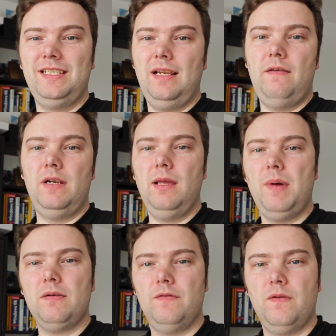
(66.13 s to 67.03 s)
This is a lavalier
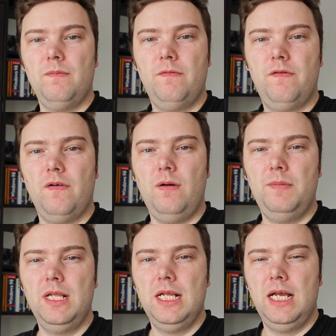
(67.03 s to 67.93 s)
microphone
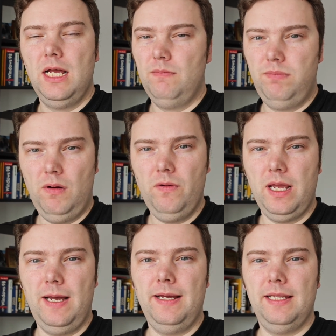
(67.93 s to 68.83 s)
from
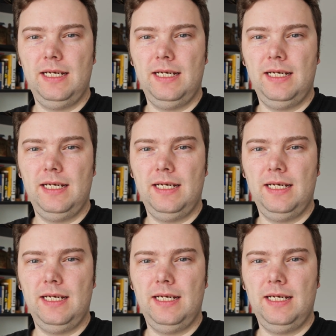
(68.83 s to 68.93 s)
Boya